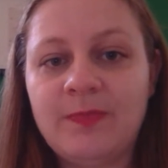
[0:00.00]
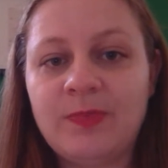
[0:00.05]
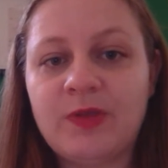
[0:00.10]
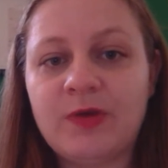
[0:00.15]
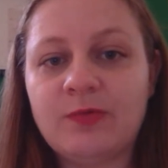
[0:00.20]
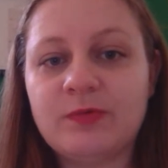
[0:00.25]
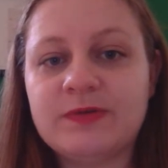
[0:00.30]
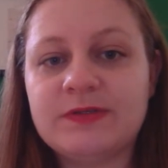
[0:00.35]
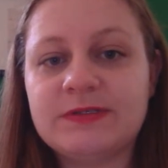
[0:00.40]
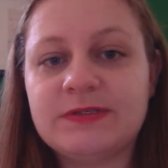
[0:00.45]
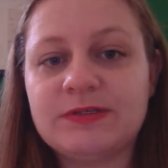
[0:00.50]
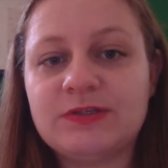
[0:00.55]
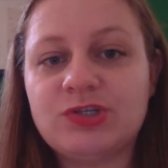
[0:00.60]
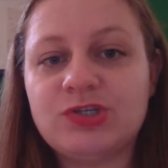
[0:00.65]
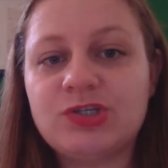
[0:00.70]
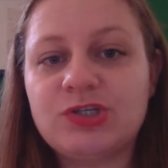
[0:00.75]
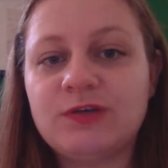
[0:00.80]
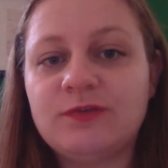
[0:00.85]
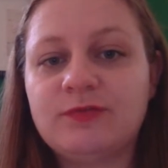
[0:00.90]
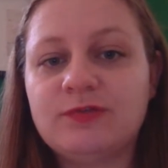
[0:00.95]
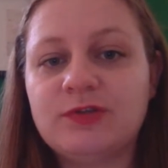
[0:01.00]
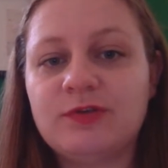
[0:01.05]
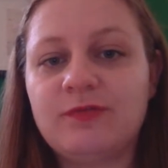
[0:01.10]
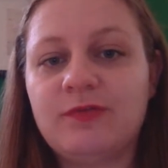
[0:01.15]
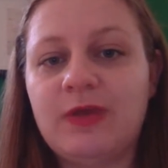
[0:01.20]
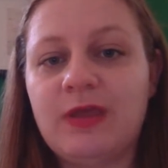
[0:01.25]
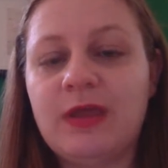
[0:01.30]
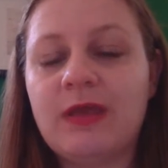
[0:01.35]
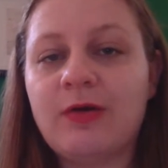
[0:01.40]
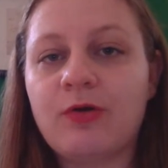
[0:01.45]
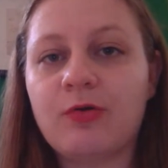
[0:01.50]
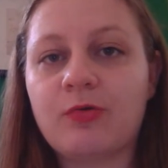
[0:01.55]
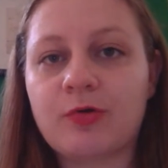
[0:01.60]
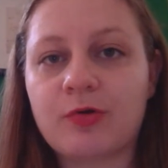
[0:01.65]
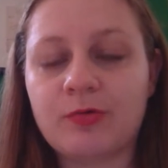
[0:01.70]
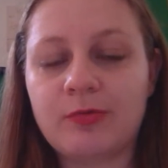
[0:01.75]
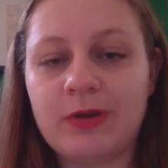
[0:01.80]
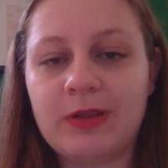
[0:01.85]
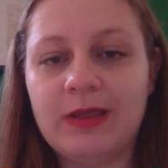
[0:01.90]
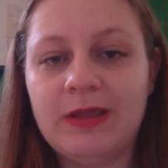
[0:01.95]
There was a shift of
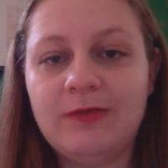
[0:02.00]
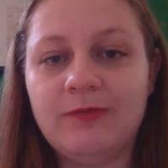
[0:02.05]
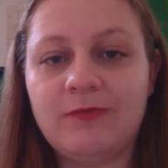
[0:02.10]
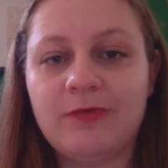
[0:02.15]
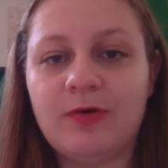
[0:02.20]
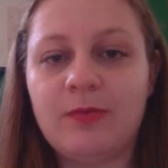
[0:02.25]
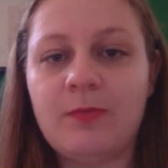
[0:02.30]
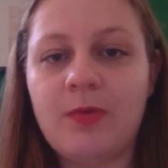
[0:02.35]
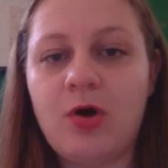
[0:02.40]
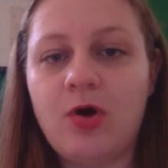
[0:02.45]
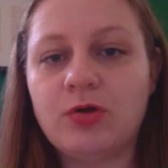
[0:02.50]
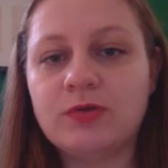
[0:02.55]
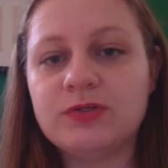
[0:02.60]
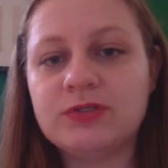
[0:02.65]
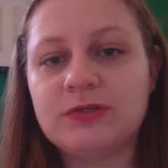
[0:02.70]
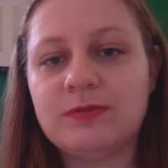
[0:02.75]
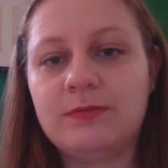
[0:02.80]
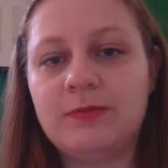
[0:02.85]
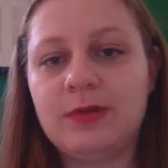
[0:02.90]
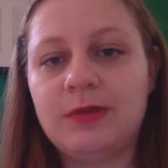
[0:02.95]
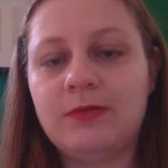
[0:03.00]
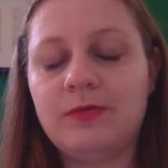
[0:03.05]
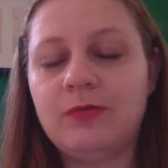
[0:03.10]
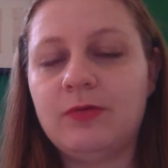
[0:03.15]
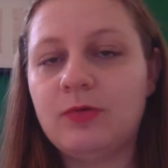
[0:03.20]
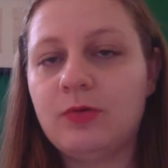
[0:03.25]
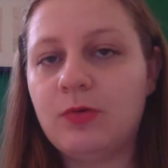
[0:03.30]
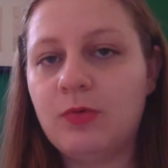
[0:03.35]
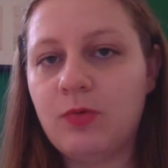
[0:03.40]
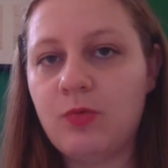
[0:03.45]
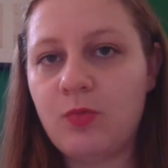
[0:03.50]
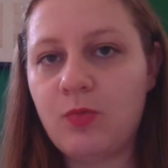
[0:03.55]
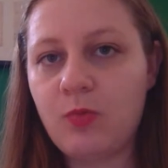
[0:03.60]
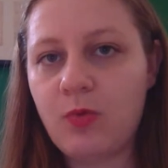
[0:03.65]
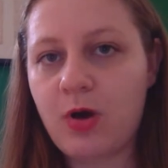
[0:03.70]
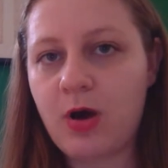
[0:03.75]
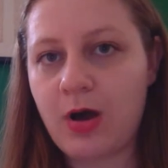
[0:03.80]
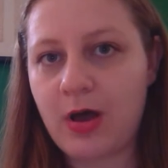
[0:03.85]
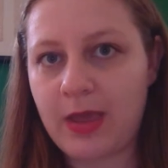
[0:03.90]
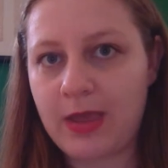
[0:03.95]
inquiry from ultimate
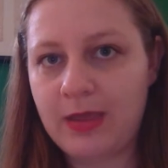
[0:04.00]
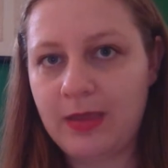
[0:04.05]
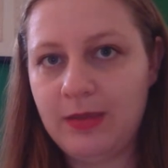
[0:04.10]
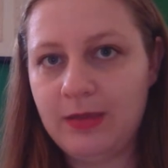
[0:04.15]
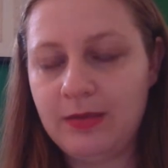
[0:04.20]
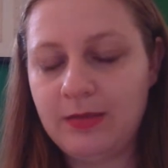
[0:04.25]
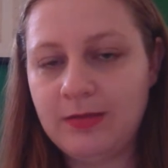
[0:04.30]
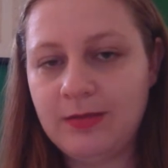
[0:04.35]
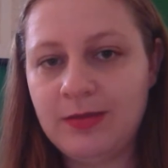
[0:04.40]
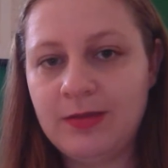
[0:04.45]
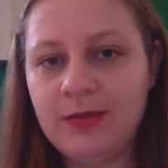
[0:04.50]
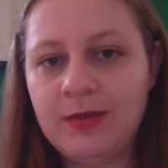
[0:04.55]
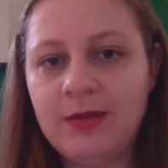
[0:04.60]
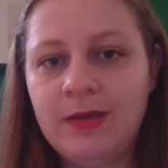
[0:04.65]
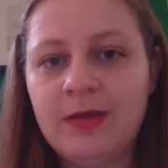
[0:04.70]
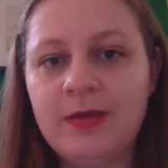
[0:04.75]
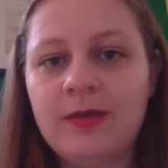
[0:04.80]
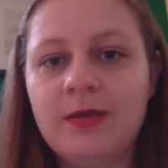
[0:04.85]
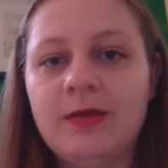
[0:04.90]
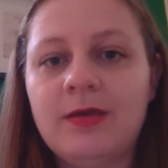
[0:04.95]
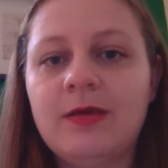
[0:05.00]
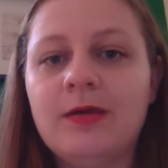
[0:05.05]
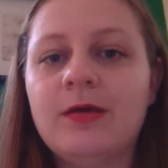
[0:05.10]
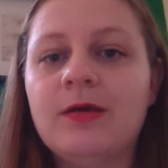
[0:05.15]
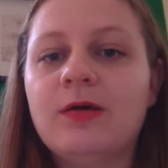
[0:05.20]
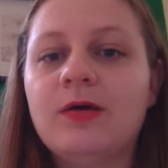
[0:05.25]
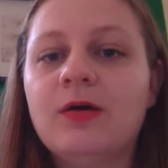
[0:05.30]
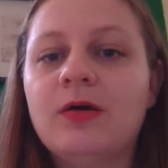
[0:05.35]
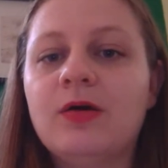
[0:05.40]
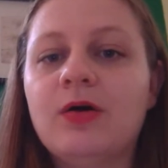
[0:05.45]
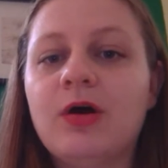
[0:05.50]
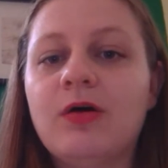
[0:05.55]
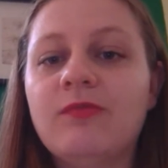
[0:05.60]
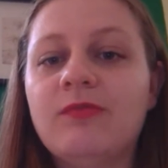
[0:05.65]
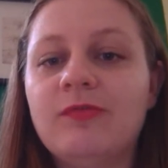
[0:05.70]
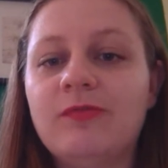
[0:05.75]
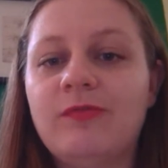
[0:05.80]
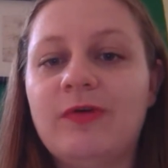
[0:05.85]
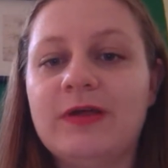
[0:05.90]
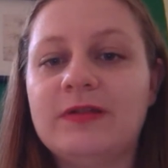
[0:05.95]
why of
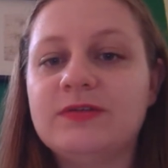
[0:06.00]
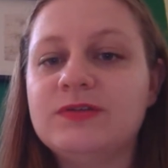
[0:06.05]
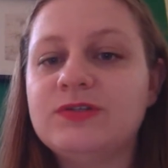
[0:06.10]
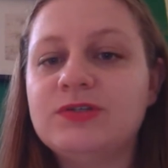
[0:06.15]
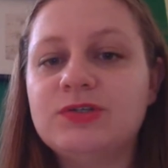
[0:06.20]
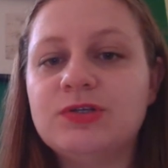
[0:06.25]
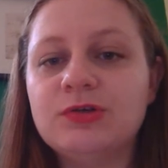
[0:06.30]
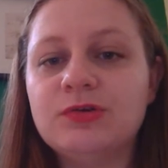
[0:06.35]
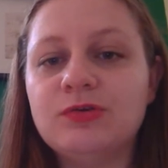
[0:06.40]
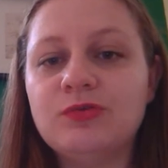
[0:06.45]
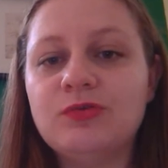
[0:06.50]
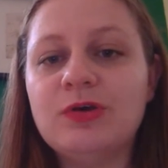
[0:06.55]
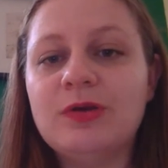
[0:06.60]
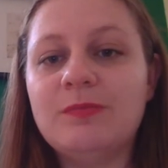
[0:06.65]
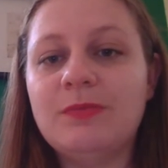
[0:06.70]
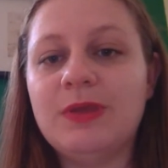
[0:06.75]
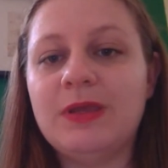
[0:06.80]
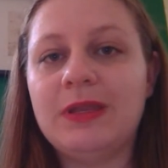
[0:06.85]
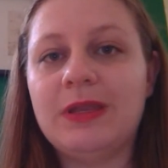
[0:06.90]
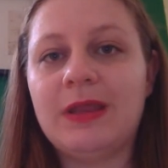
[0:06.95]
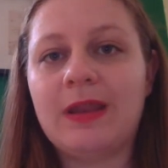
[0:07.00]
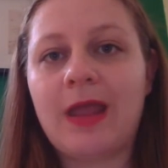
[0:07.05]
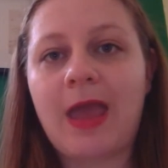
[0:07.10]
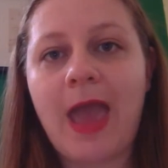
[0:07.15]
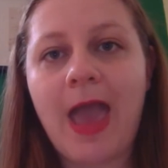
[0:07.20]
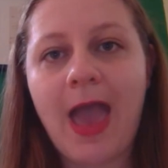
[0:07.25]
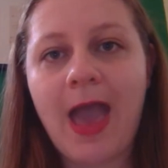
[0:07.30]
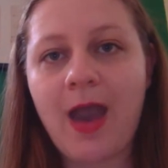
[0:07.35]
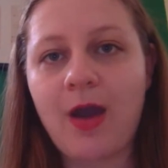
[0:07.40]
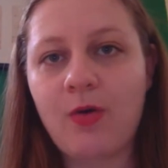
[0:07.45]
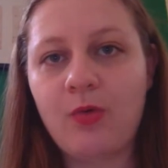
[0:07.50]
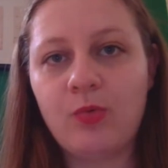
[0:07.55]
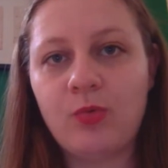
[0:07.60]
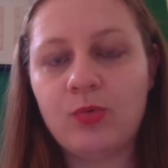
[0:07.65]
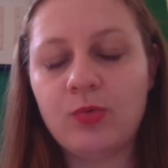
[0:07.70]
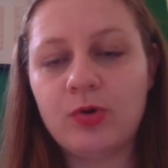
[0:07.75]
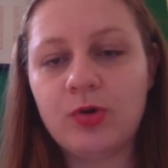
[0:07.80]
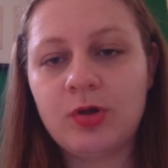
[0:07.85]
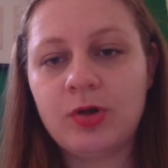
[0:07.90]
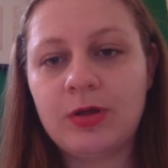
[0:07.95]
events to immediate how
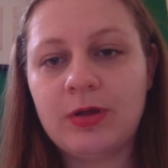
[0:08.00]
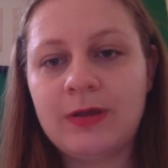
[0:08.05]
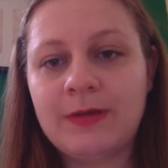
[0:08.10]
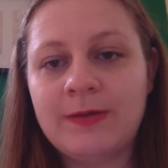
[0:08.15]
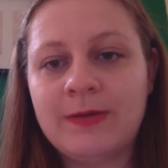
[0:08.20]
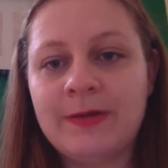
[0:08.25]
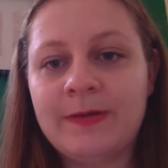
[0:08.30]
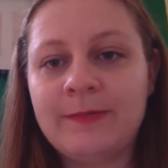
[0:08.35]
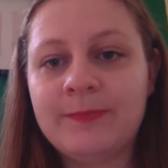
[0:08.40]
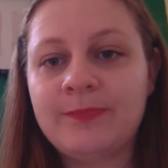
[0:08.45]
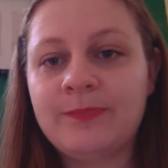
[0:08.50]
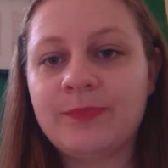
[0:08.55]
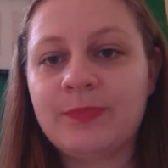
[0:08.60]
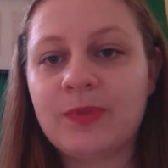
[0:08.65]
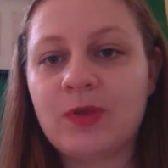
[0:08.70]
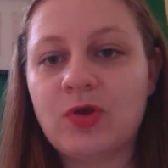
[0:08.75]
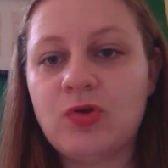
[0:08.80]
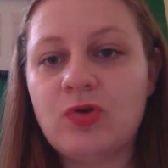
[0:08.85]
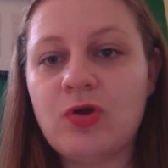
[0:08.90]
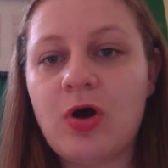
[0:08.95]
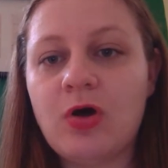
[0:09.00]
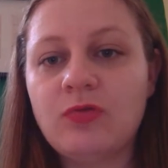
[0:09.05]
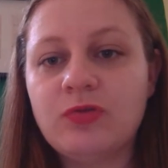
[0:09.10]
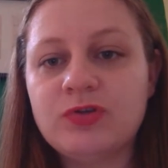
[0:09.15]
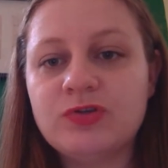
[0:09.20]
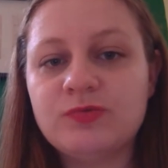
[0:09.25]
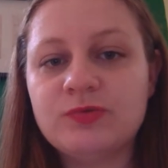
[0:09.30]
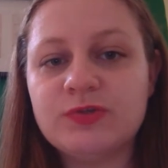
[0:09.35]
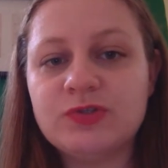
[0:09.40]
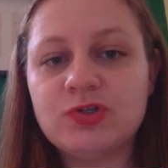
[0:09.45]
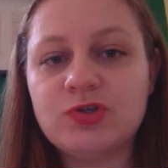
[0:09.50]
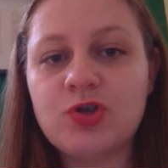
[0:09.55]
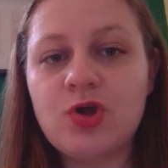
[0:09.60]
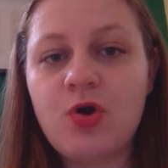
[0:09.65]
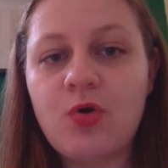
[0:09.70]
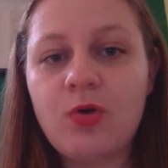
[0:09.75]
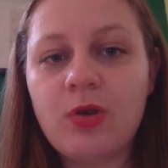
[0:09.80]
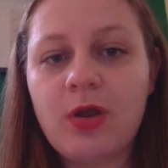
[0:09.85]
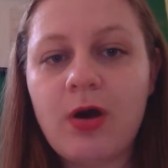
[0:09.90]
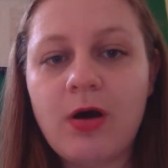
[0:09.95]
knowledge was
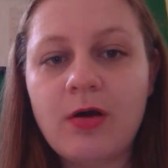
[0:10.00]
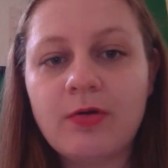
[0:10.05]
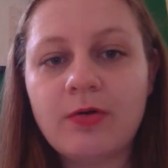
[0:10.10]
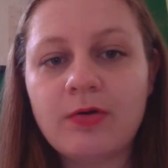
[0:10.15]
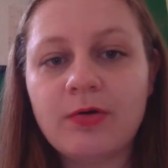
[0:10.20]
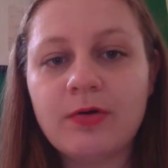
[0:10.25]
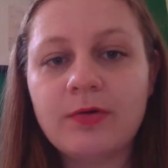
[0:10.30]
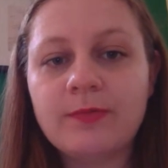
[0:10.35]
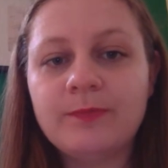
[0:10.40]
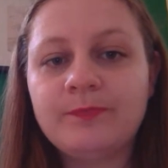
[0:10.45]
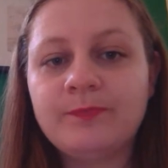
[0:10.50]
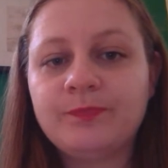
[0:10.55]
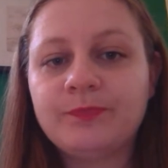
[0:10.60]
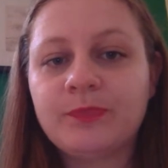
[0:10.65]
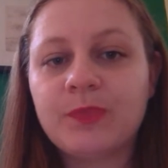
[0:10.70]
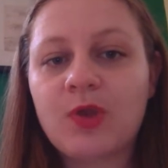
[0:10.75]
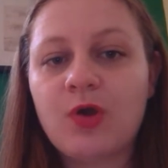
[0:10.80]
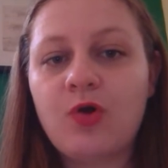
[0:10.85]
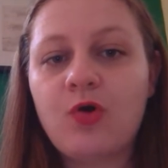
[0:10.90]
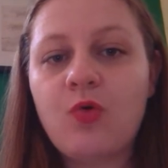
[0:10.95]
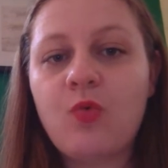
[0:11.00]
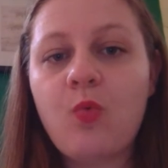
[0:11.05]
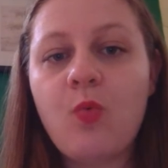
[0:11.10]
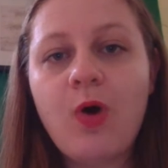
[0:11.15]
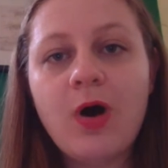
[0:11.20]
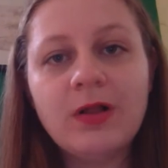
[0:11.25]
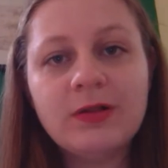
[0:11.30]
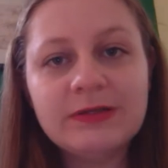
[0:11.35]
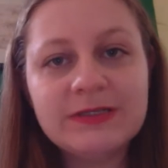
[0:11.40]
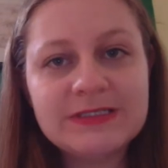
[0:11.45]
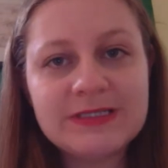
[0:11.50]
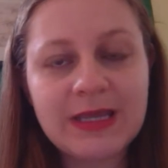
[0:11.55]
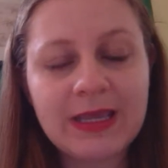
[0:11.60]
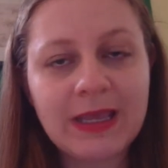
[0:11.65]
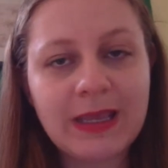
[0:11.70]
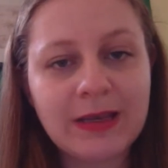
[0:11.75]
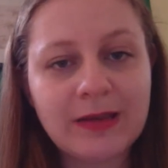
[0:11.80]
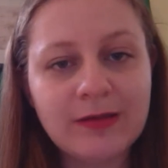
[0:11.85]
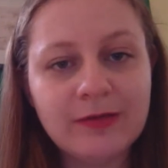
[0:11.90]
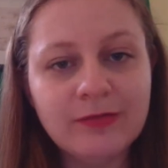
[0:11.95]
no longer
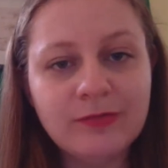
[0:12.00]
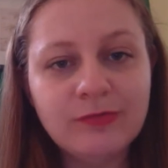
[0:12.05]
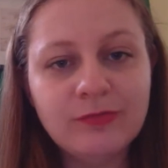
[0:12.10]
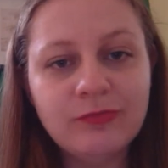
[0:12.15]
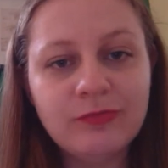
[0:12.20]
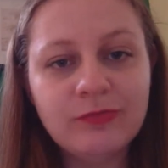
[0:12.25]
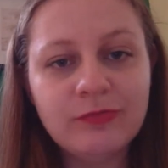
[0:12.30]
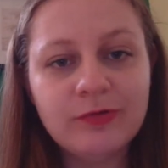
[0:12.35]
qualitative